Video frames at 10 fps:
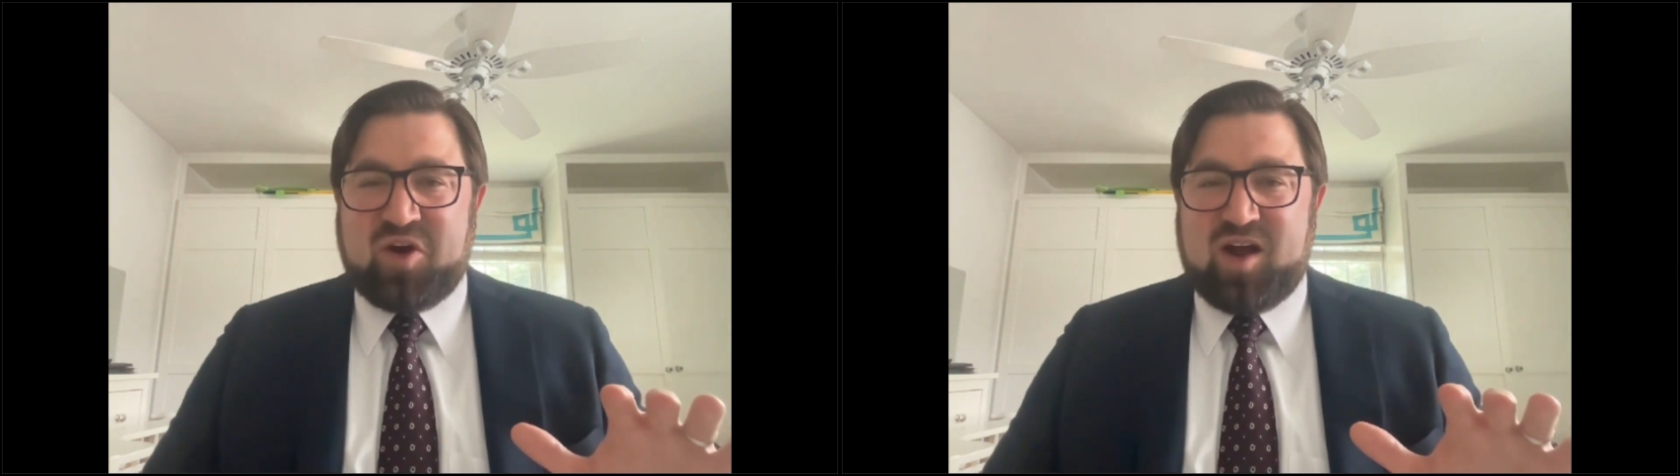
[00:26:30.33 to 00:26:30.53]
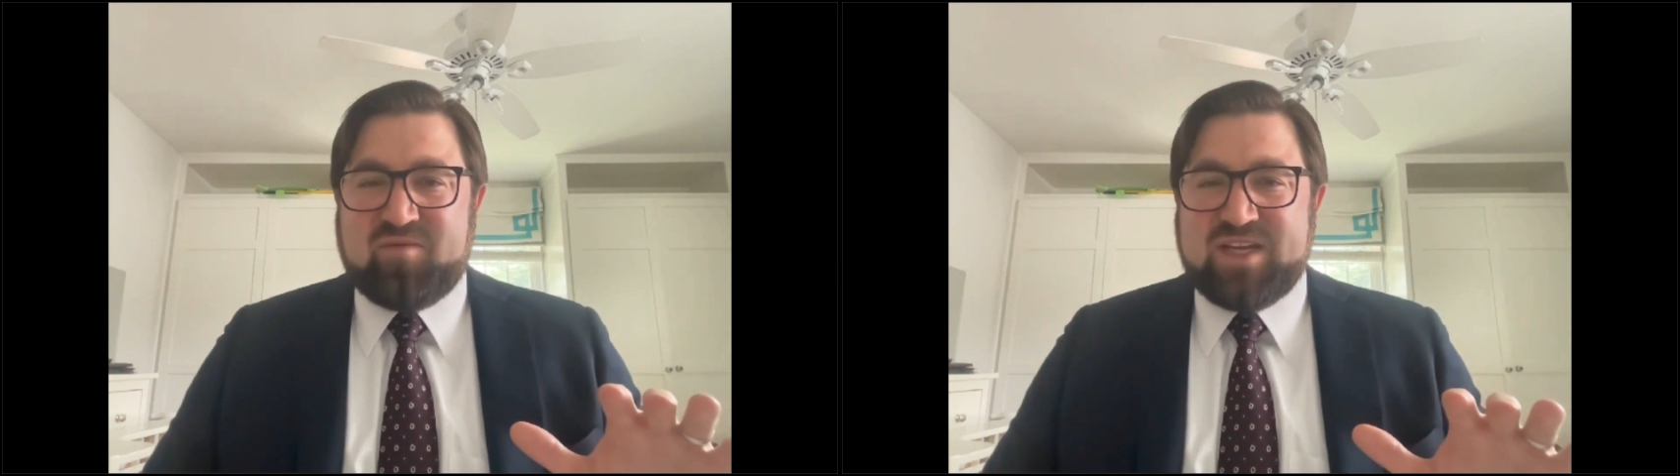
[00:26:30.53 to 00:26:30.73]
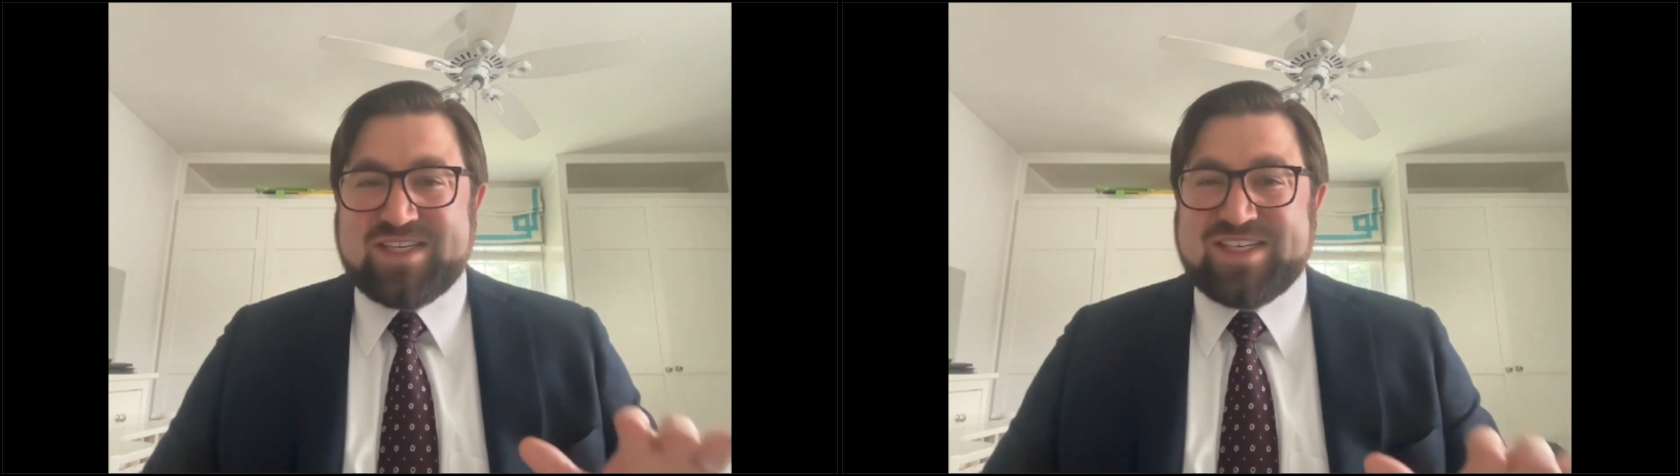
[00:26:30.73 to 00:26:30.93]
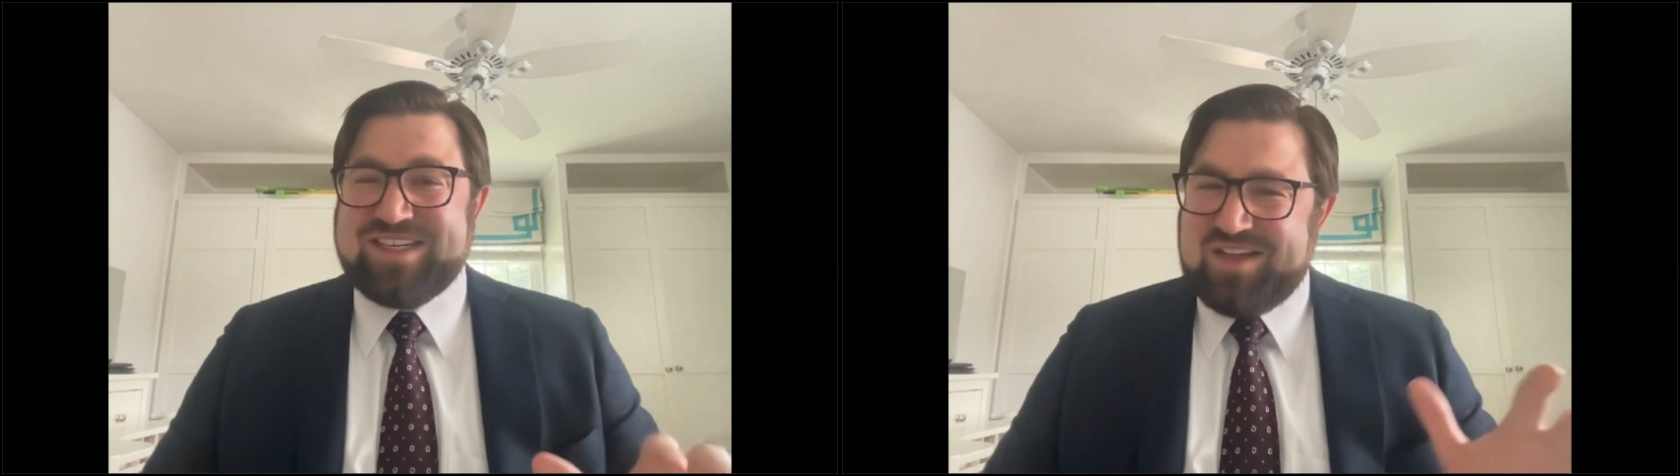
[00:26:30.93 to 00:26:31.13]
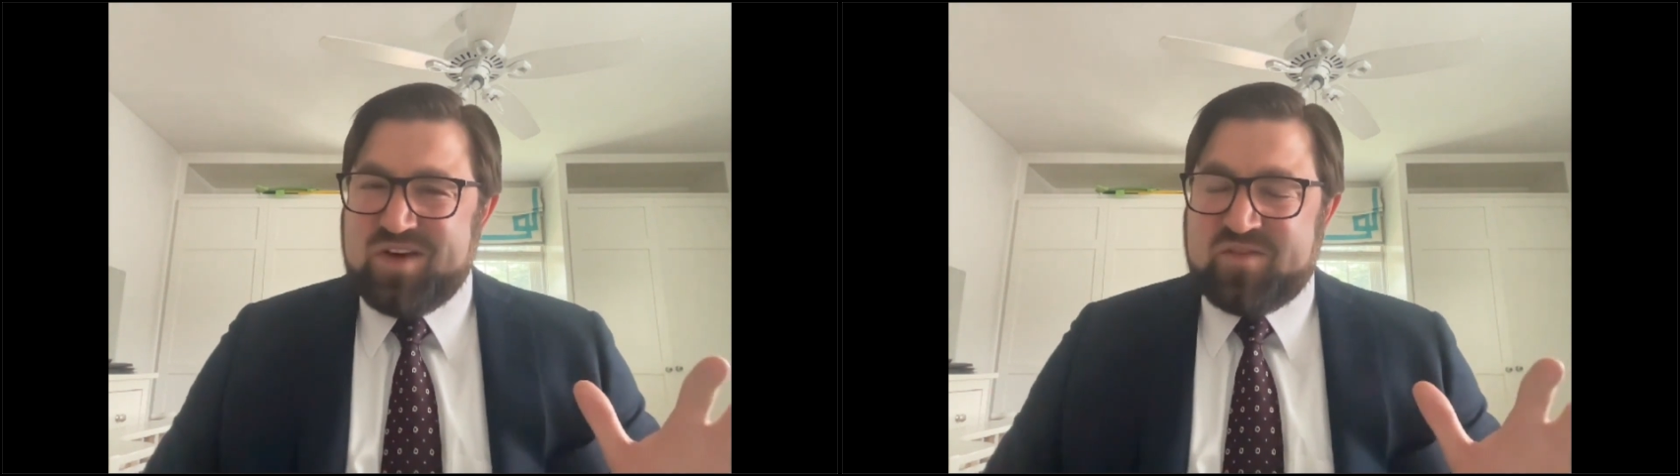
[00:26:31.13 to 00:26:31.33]
obvious, and
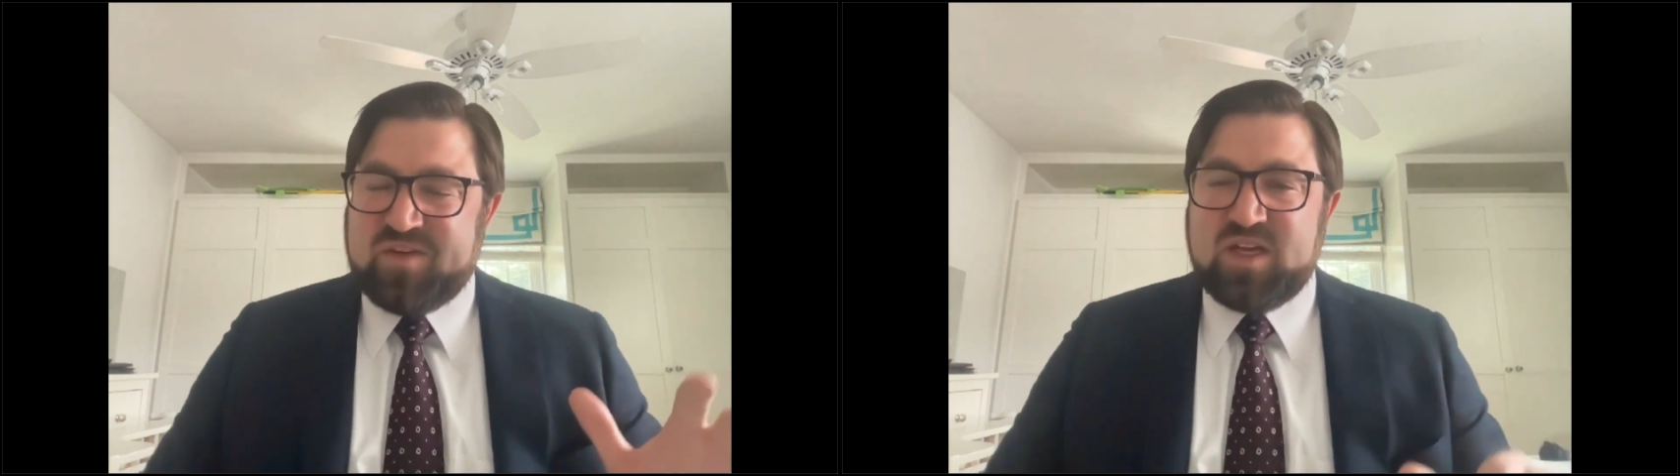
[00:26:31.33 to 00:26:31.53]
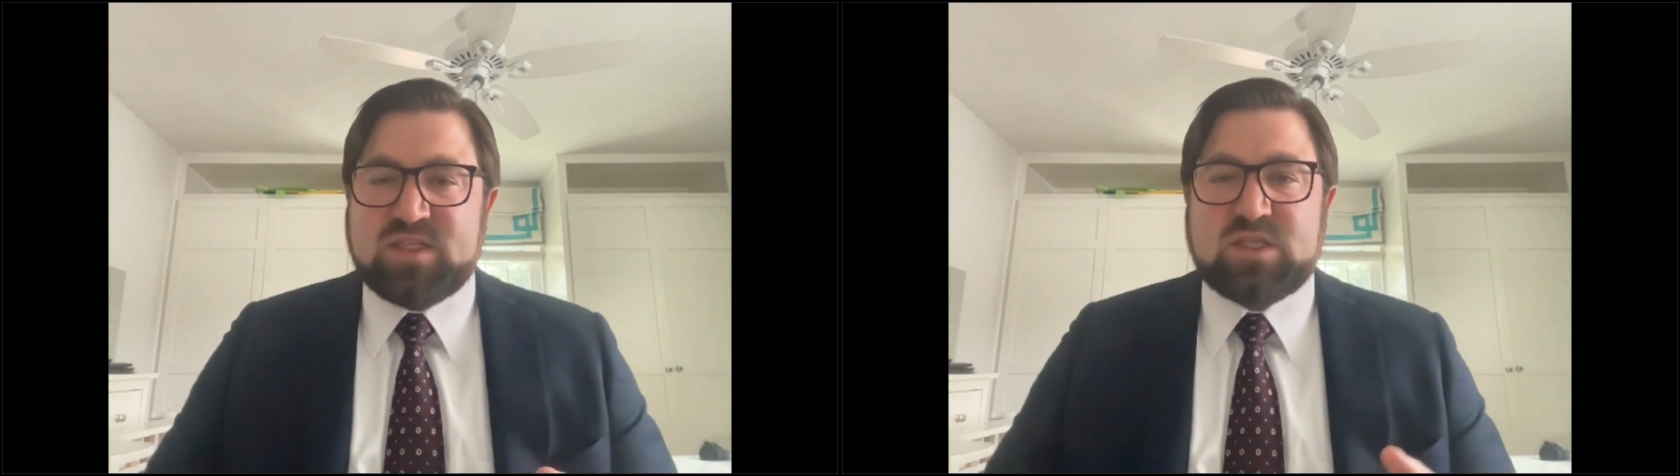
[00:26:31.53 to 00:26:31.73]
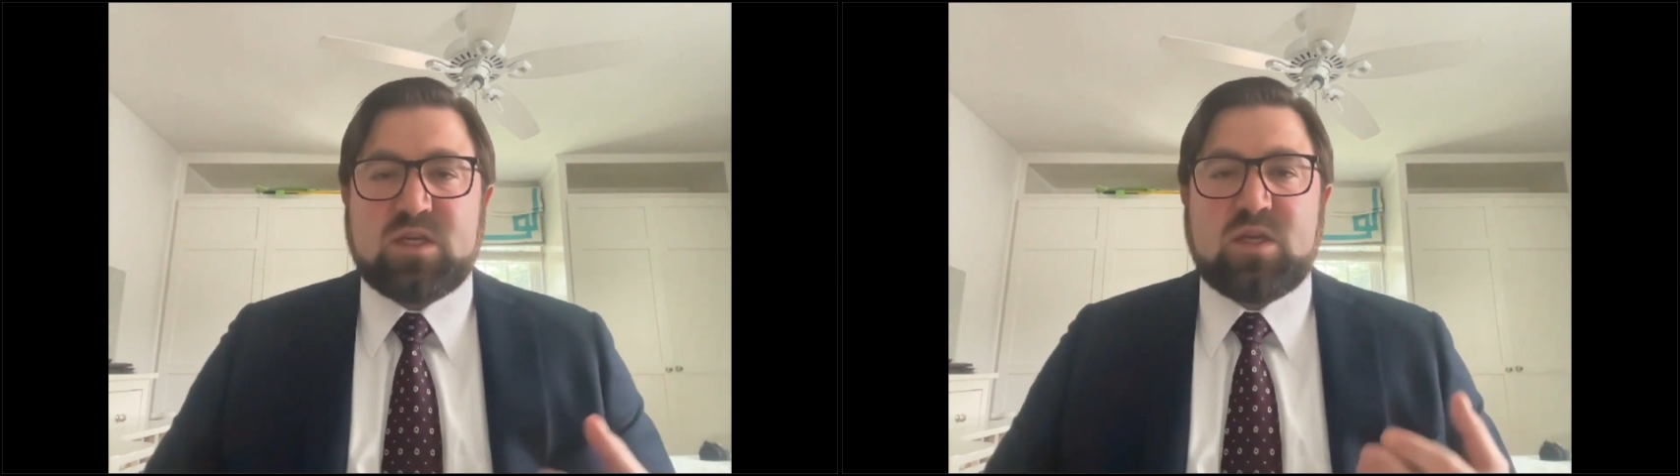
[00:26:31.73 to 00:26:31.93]
even if it is,